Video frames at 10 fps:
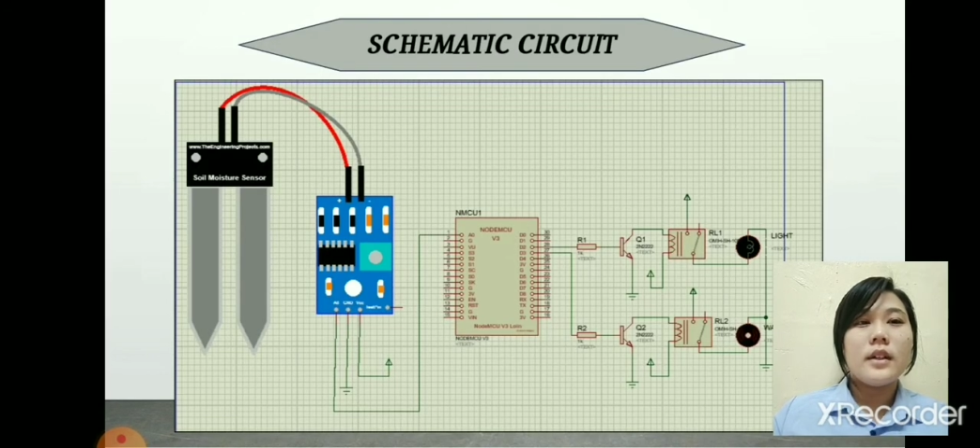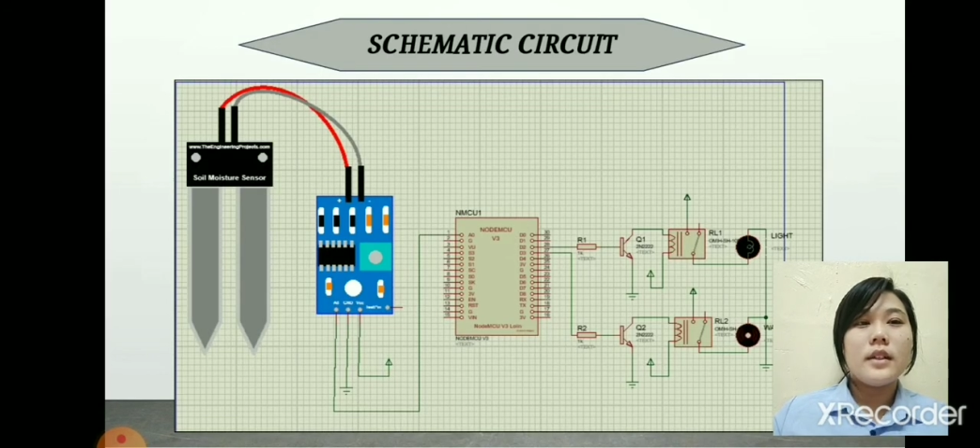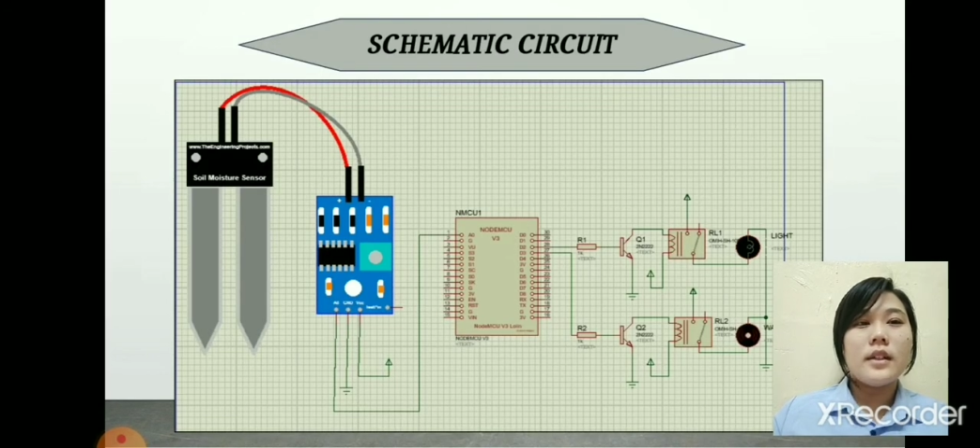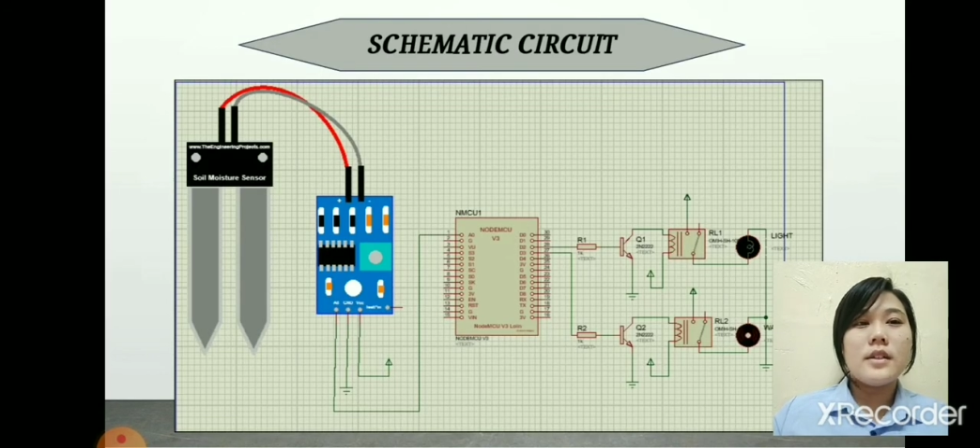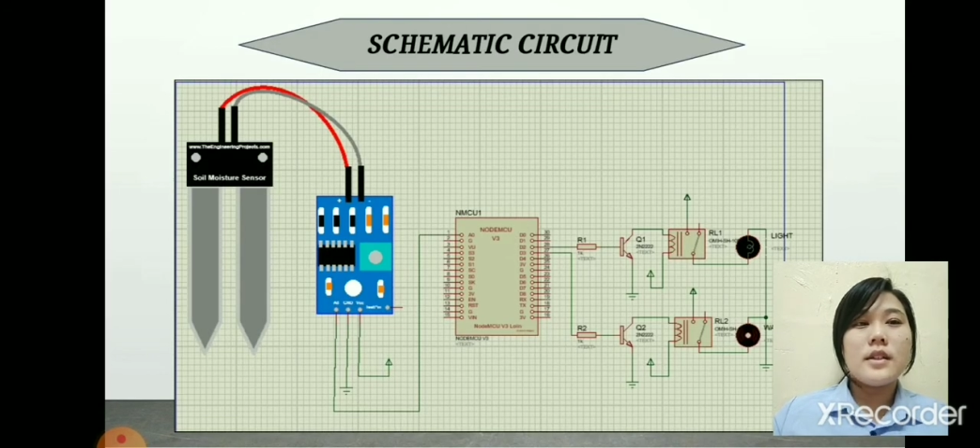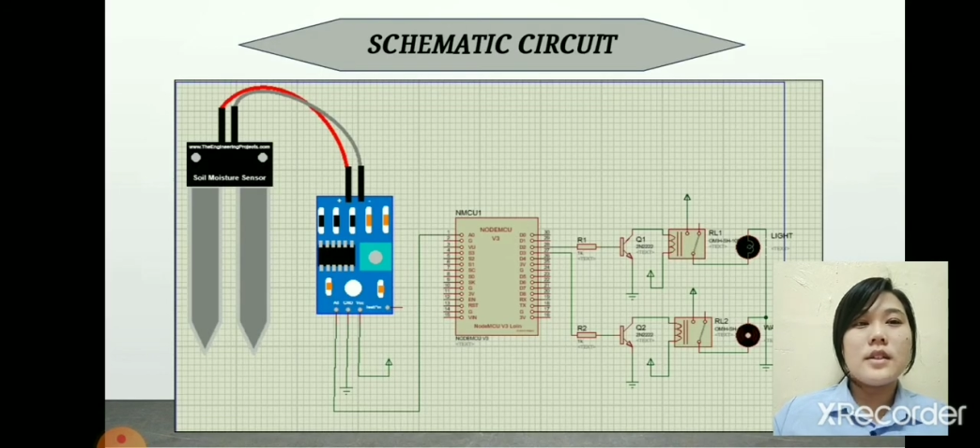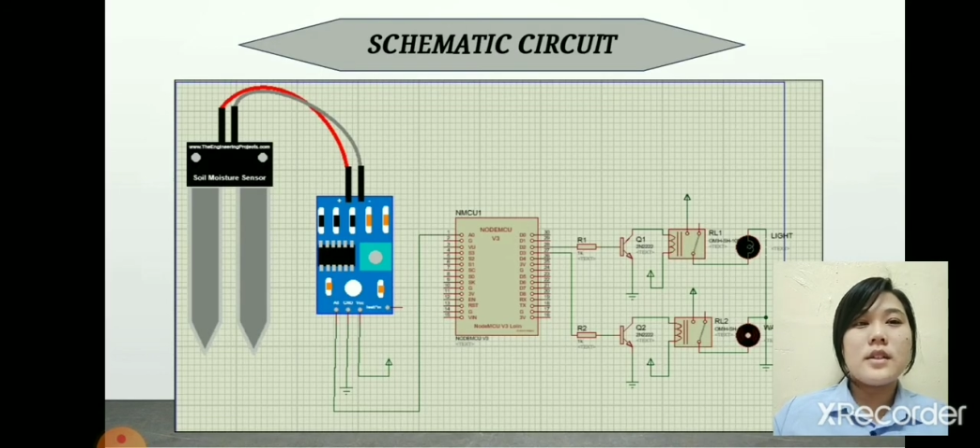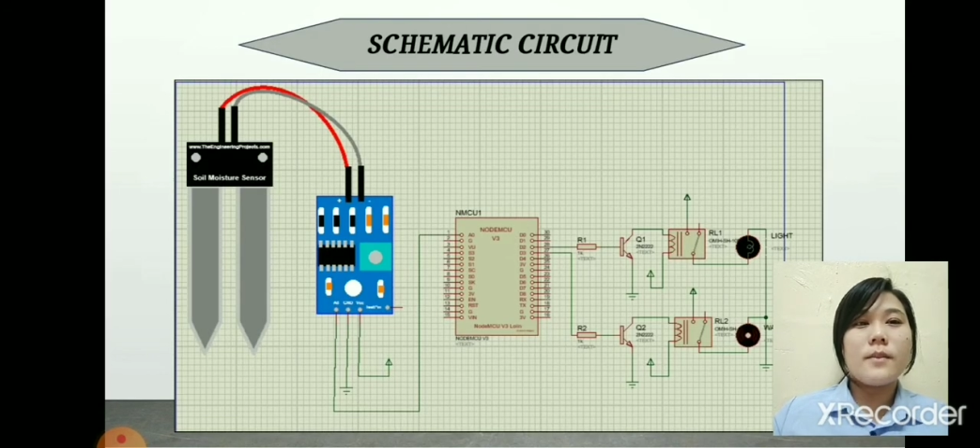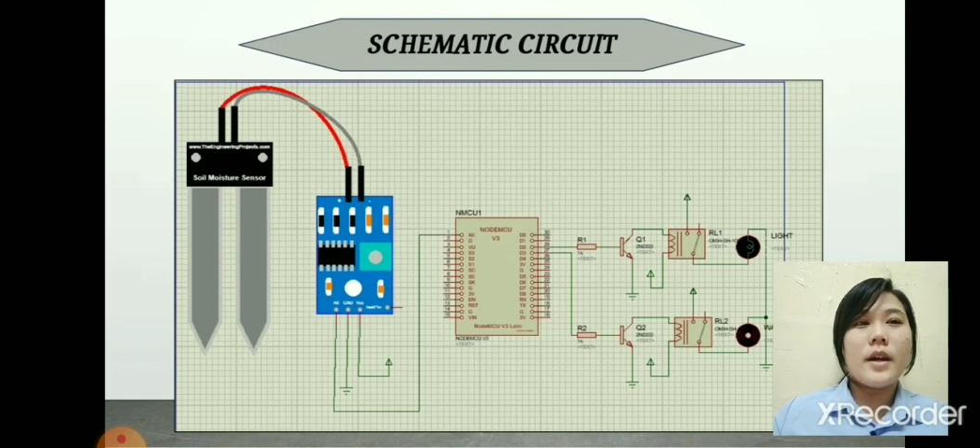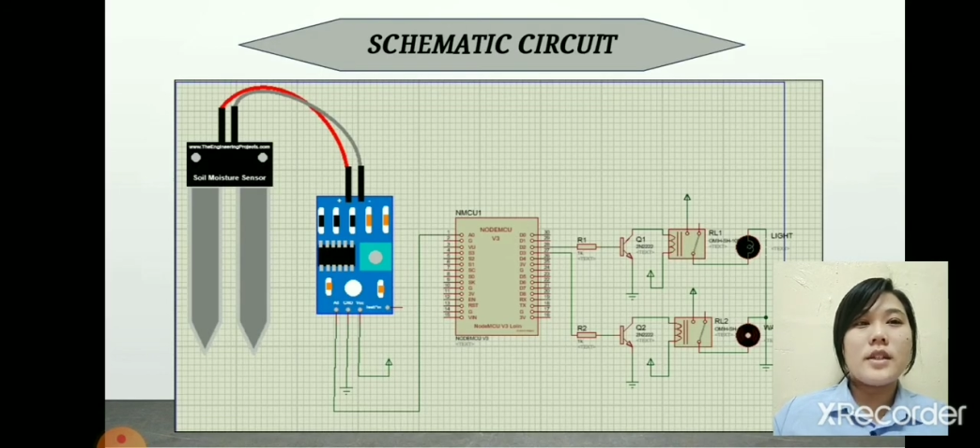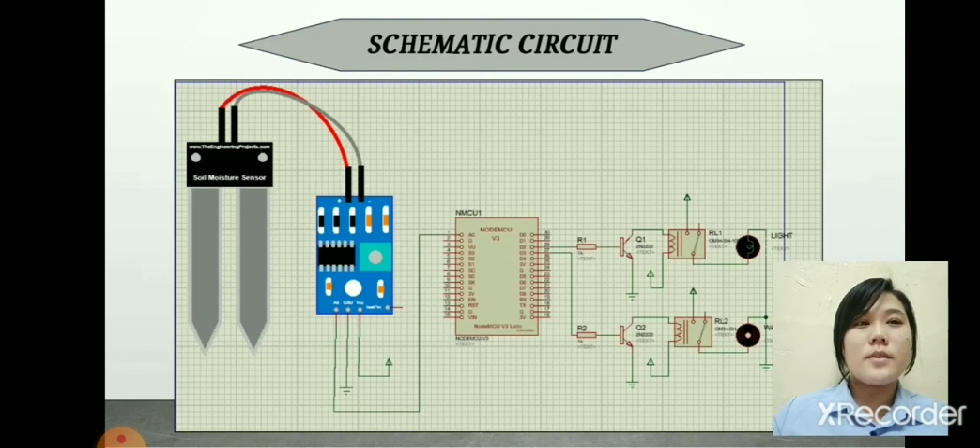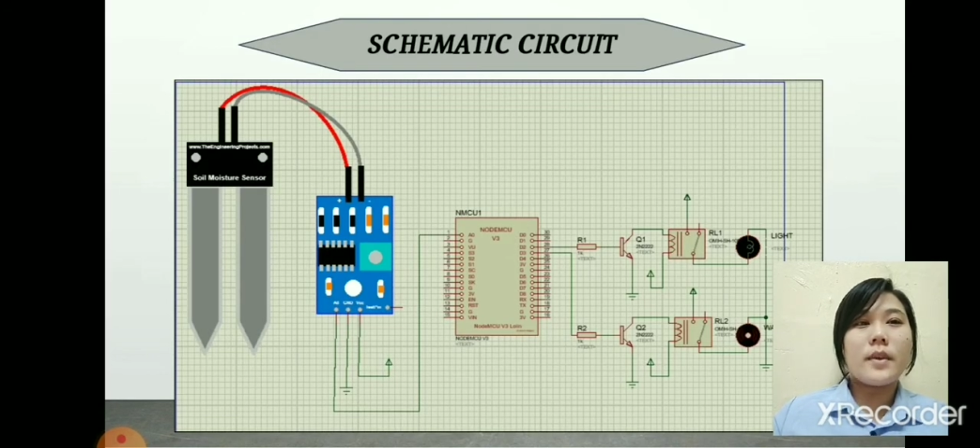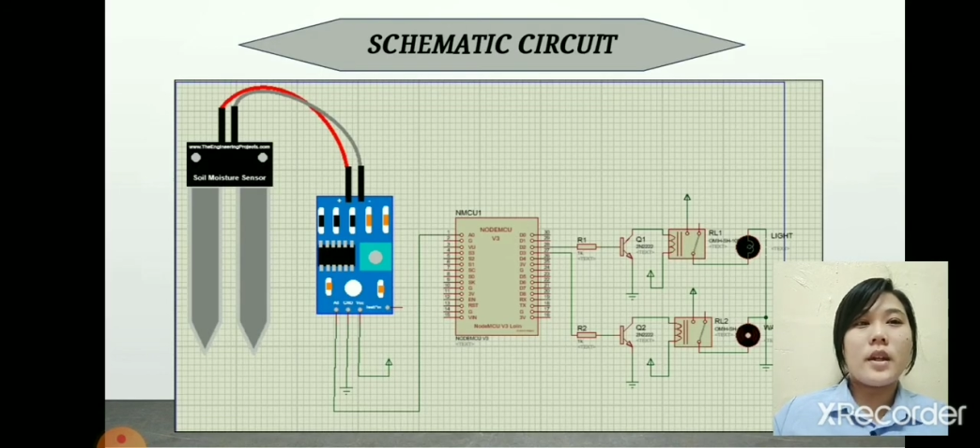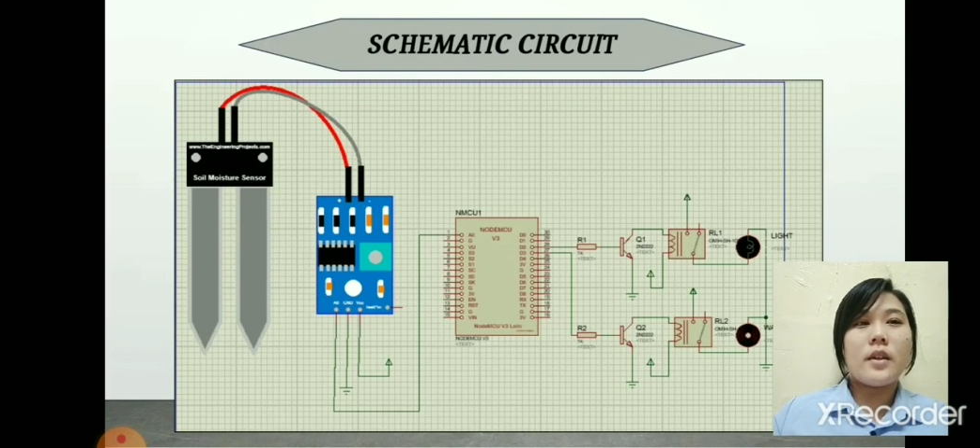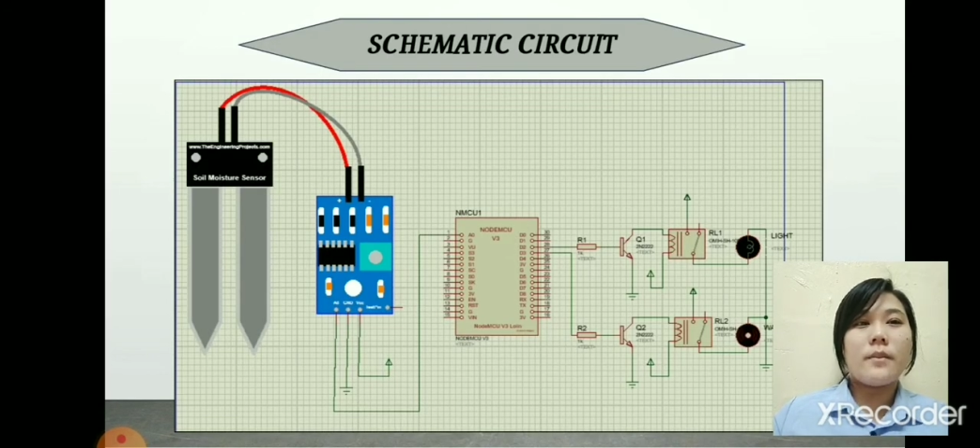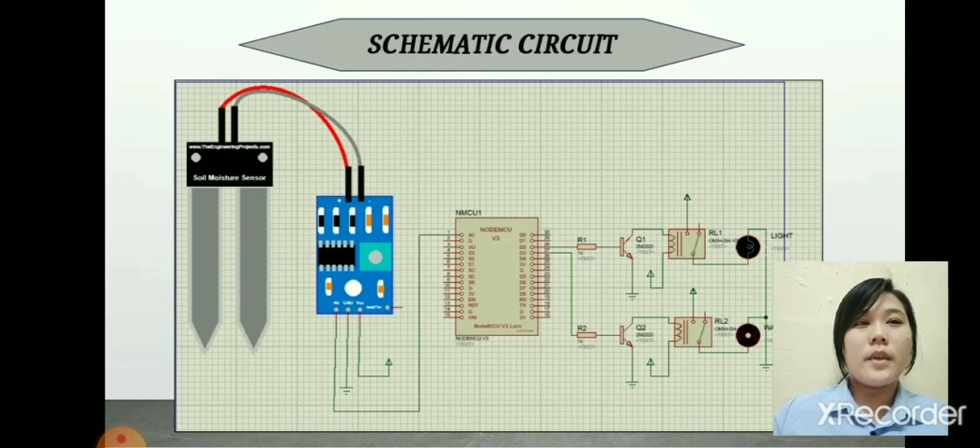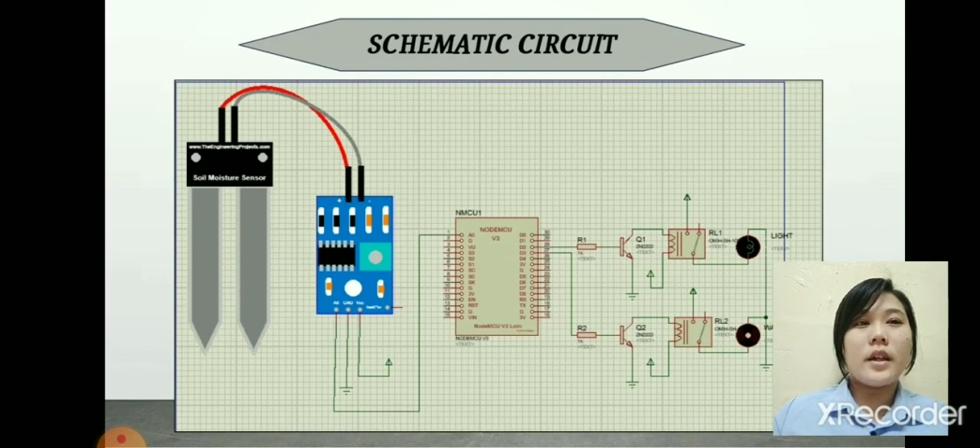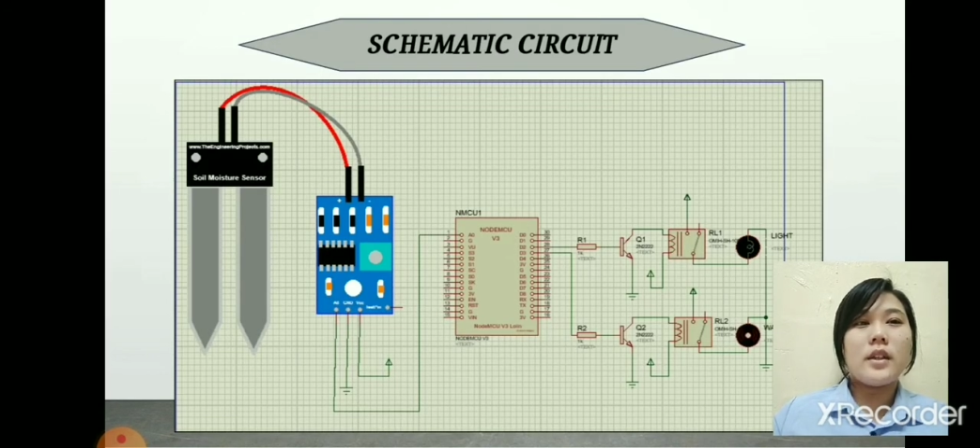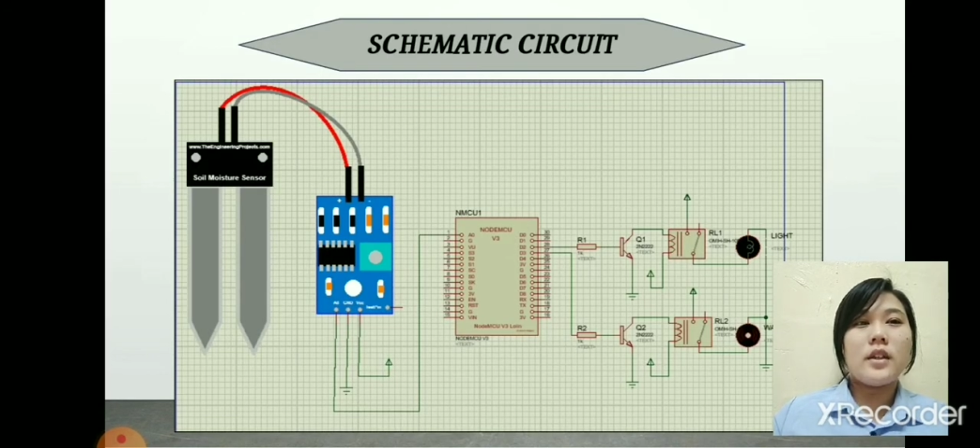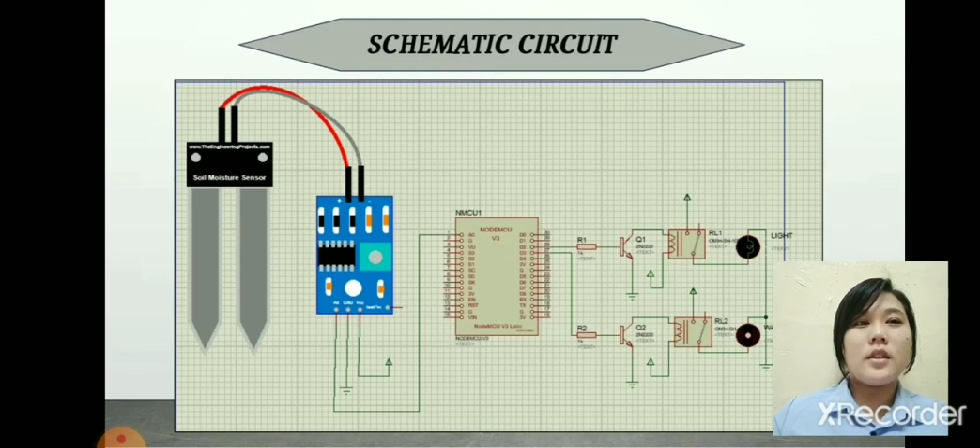This is my schematic